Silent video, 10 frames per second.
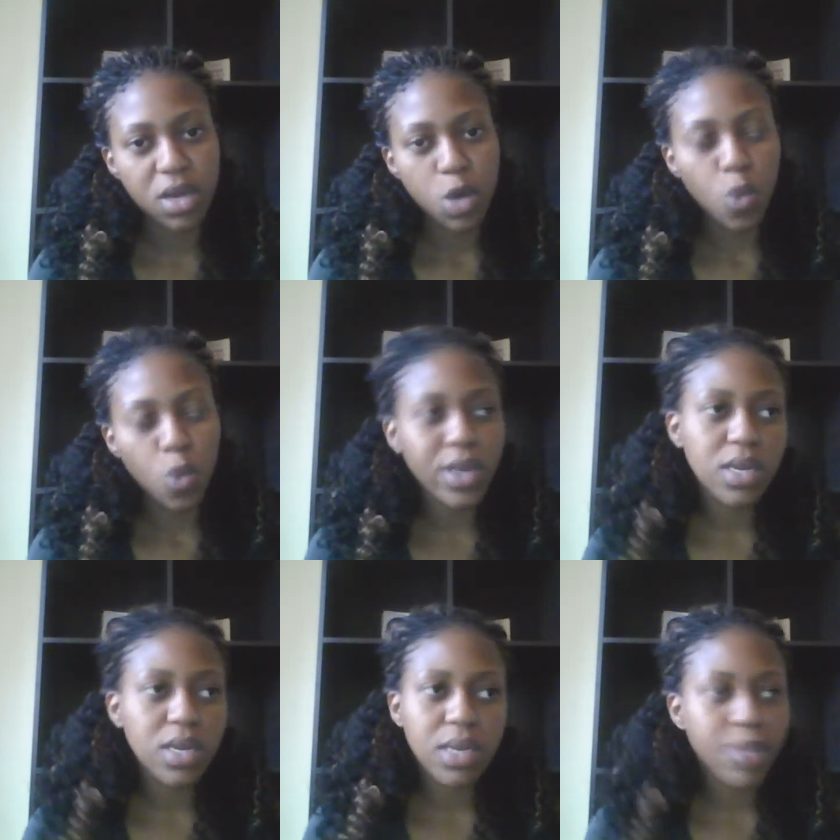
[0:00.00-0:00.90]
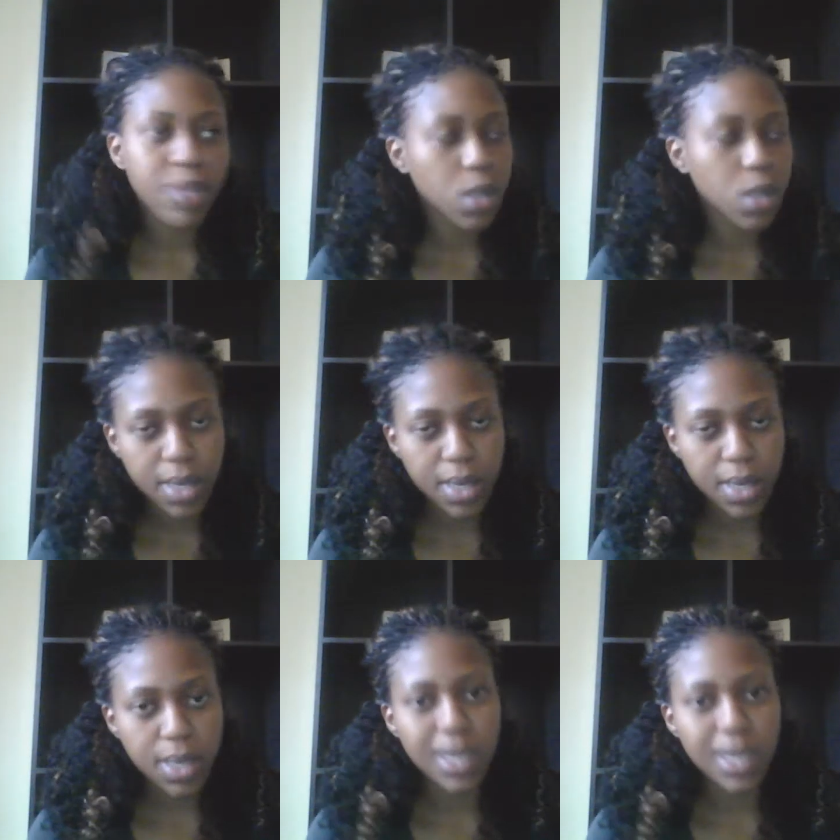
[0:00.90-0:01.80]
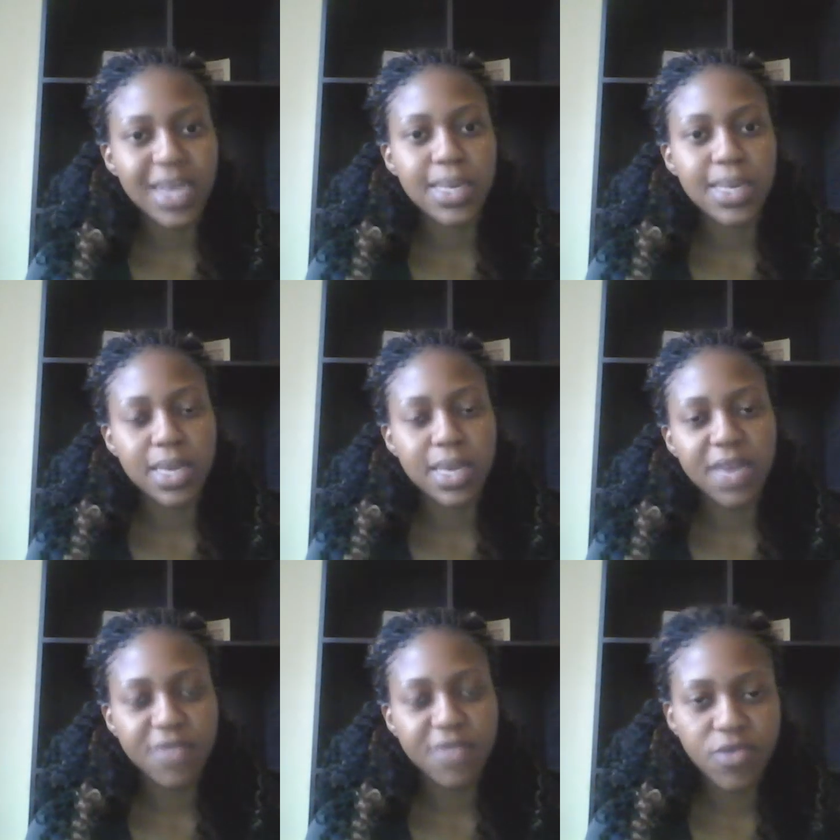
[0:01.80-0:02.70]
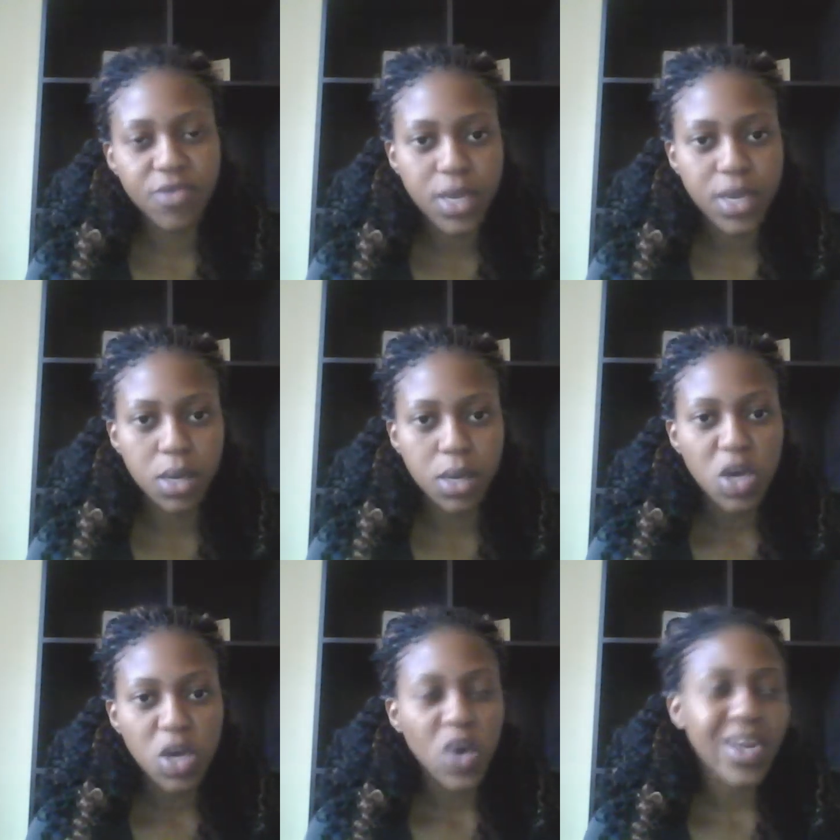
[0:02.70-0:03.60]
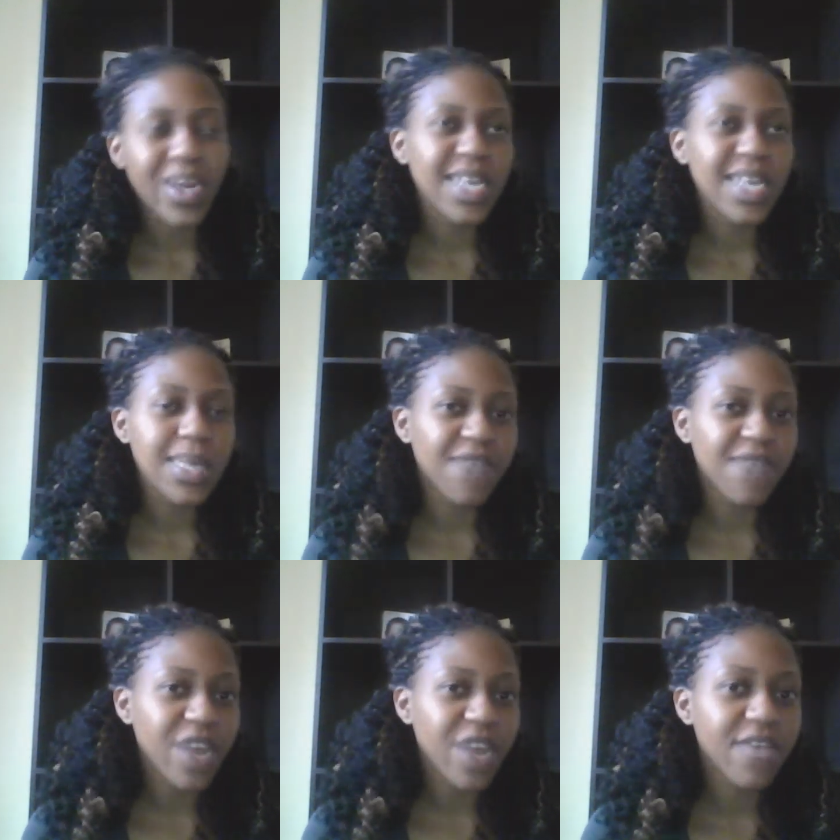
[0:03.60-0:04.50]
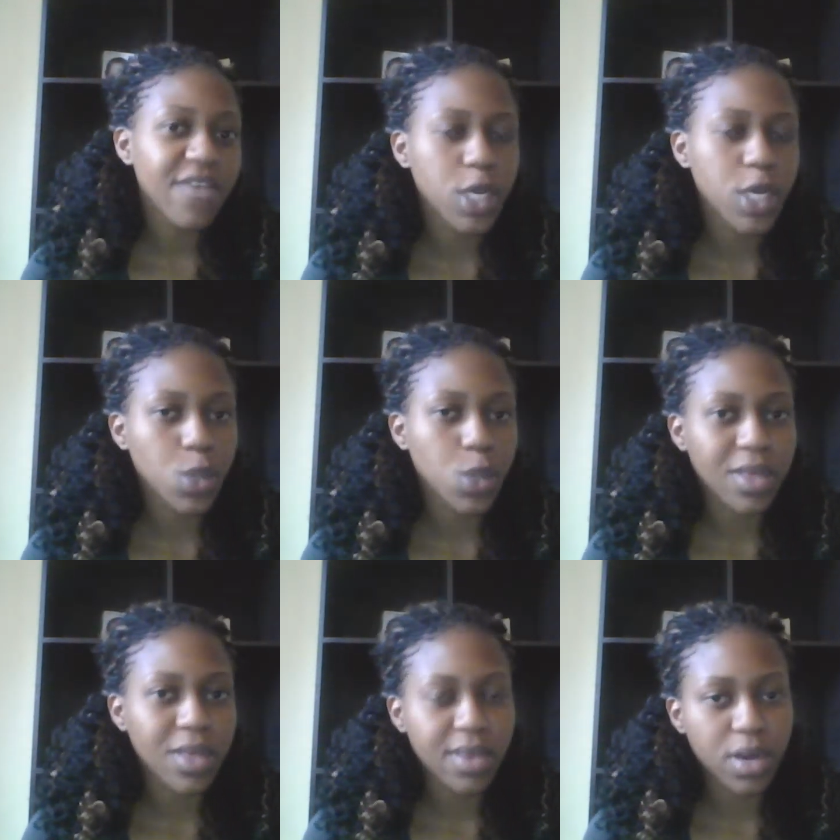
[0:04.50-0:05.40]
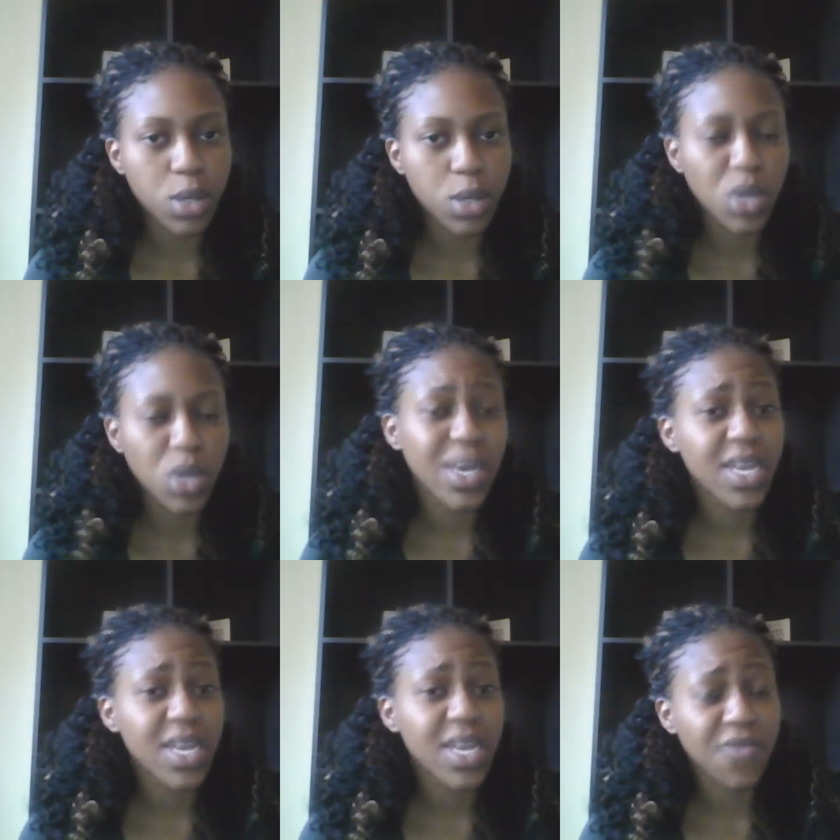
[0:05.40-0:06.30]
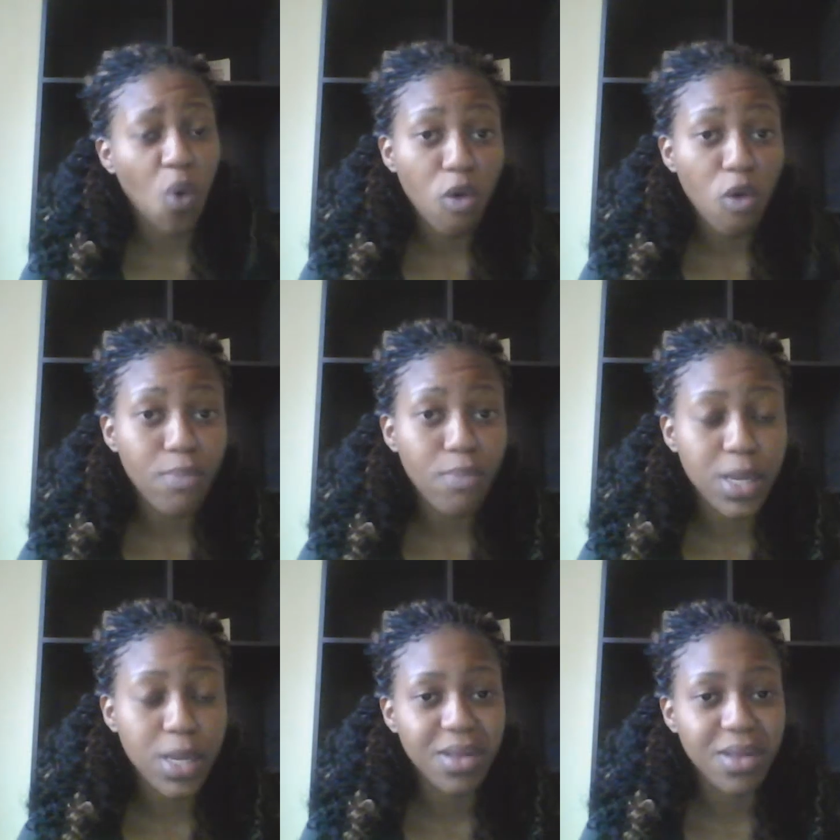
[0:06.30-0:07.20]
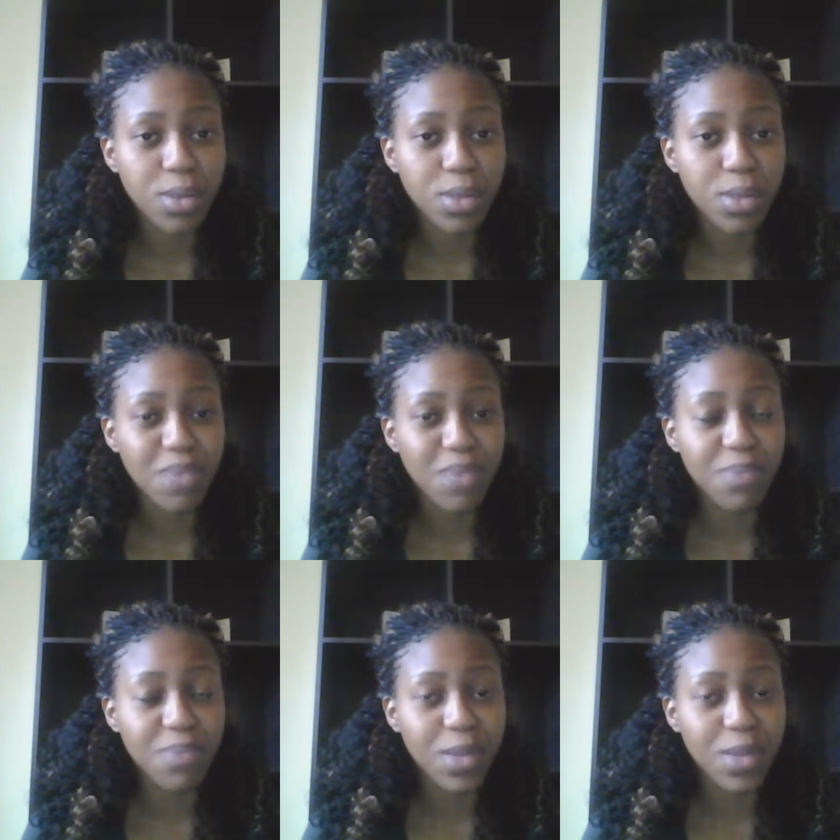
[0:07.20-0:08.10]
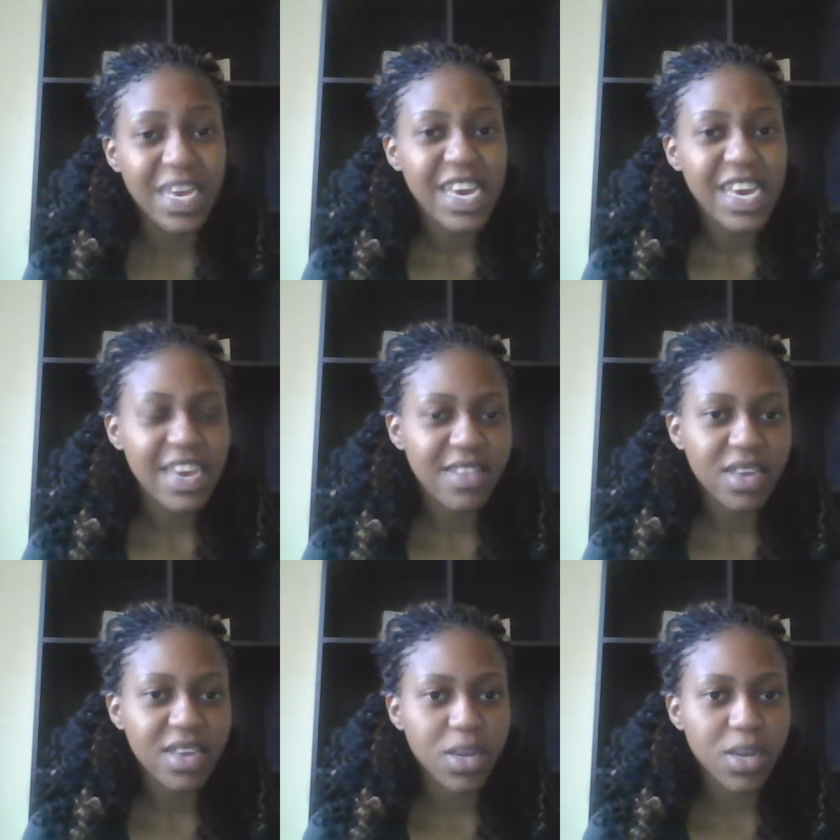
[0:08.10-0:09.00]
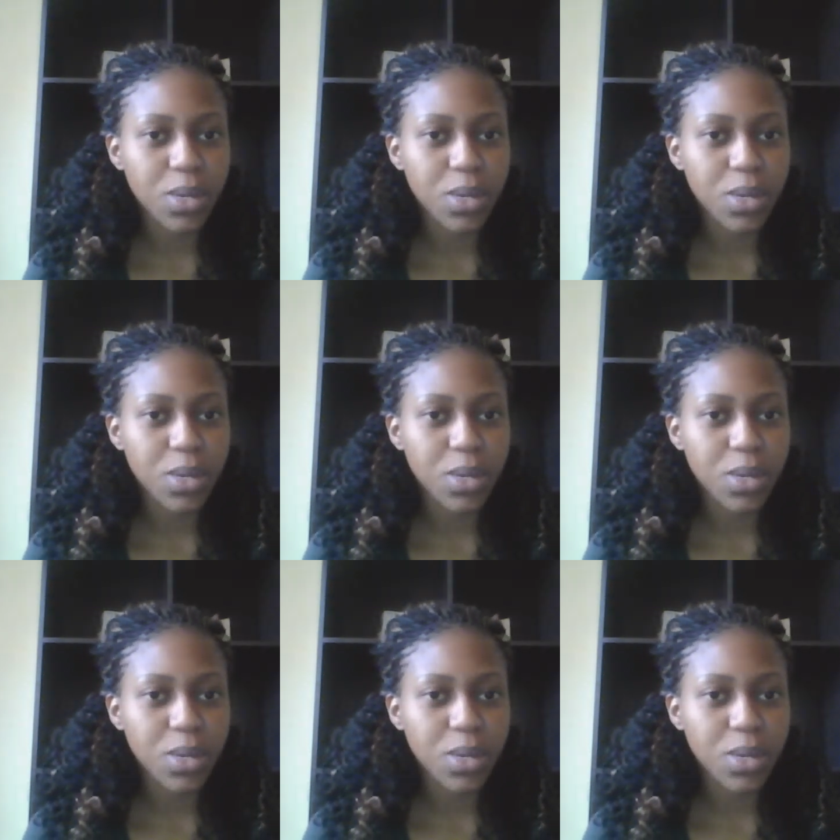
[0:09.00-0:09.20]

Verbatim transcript: We need mental health centers at least in every region, or at least in five regions within the country to cater for all mental health people in the country.